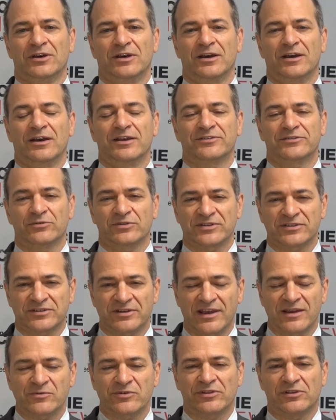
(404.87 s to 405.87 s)
So
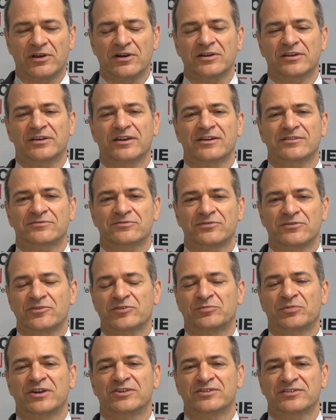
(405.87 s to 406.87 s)
staying with lung cancer,
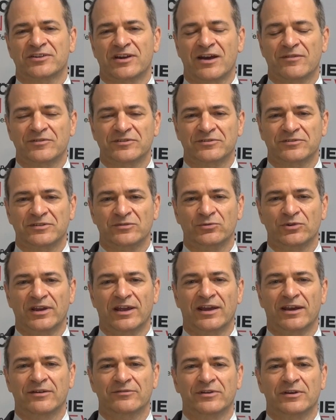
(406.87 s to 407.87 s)
those patients obviously would
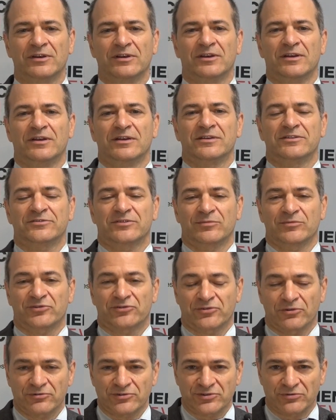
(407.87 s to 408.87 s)
have some
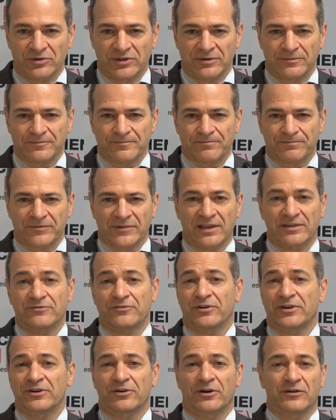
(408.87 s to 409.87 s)
surgery and
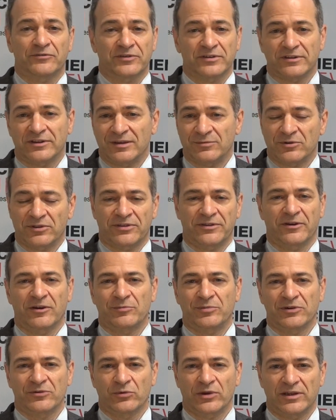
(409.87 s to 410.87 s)
very often
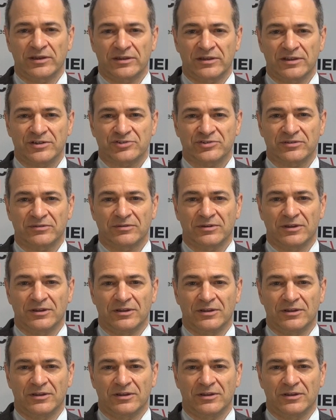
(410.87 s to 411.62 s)
chemotherapy or radiation.